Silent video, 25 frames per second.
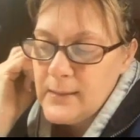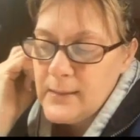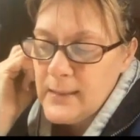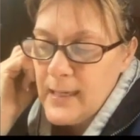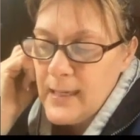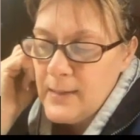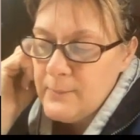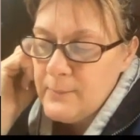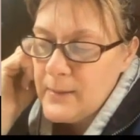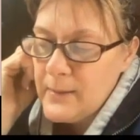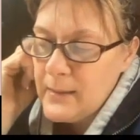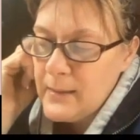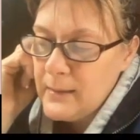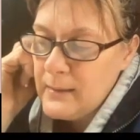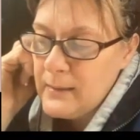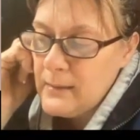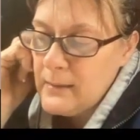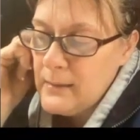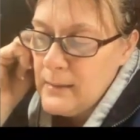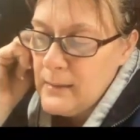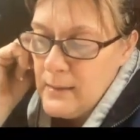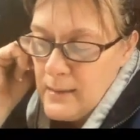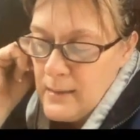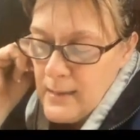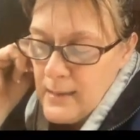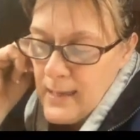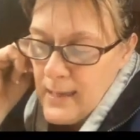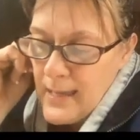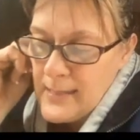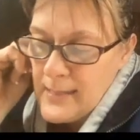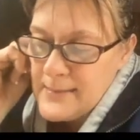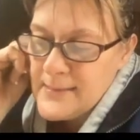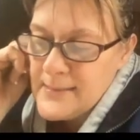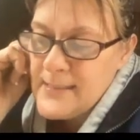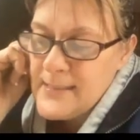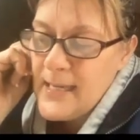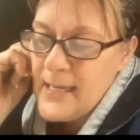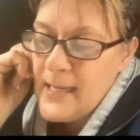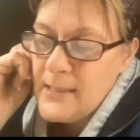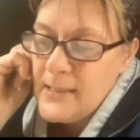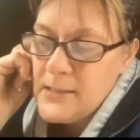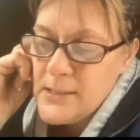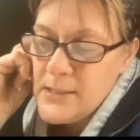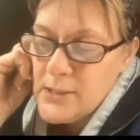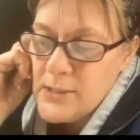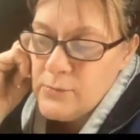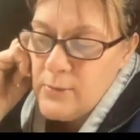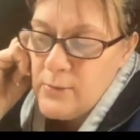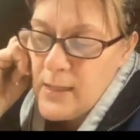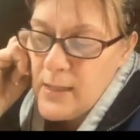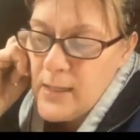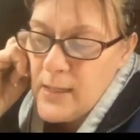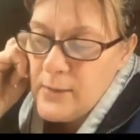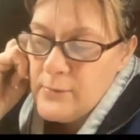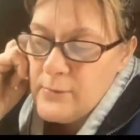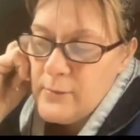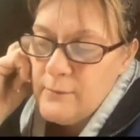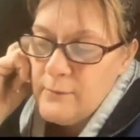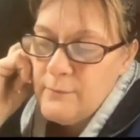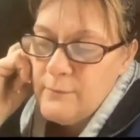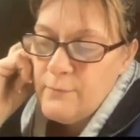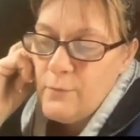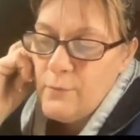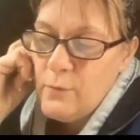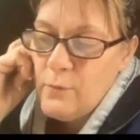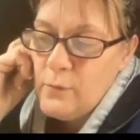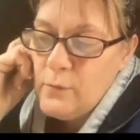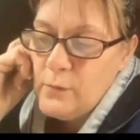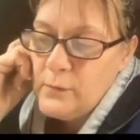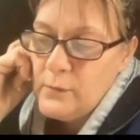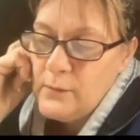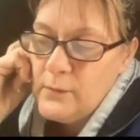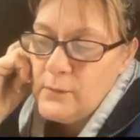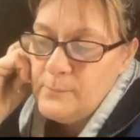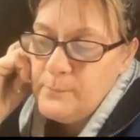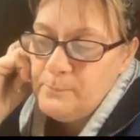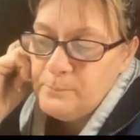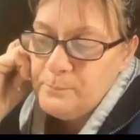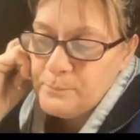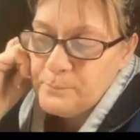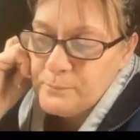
dynamic at 10 to 100-fold